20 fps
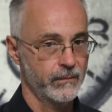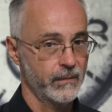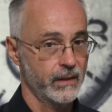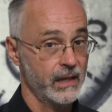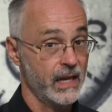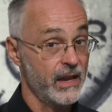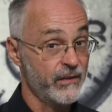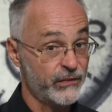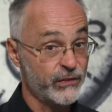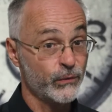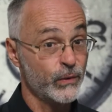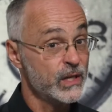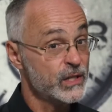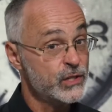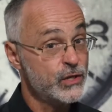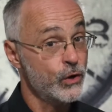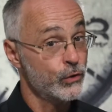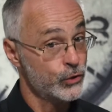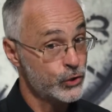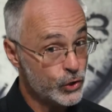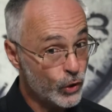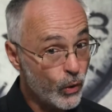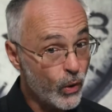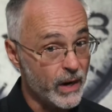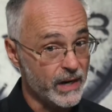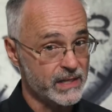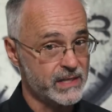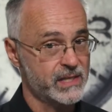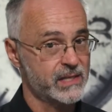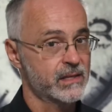If there is no
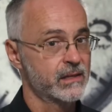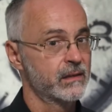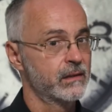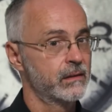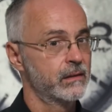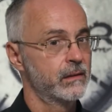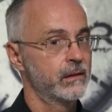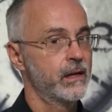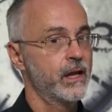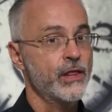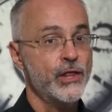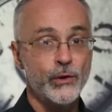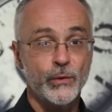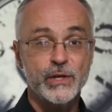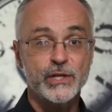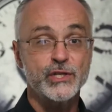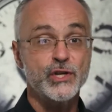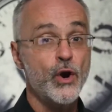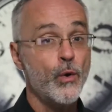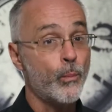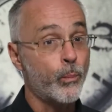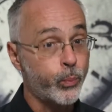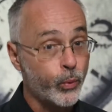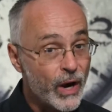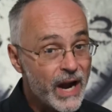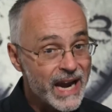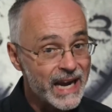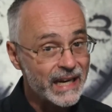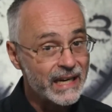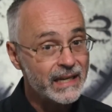choice, there is no
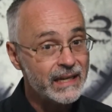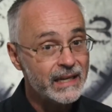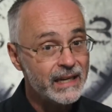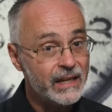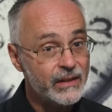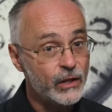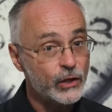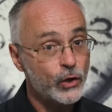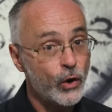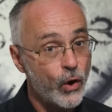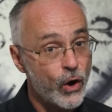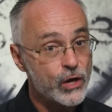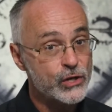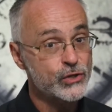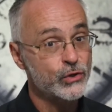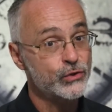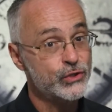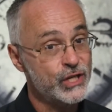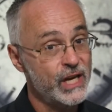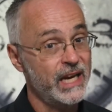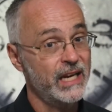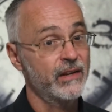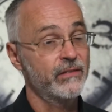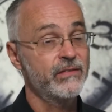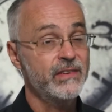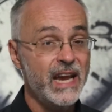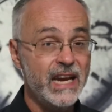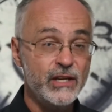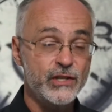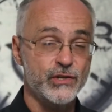break in the causal chain of
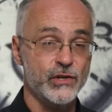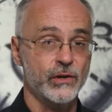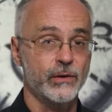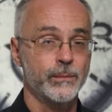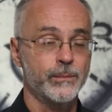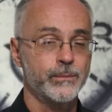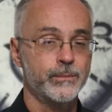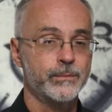nature.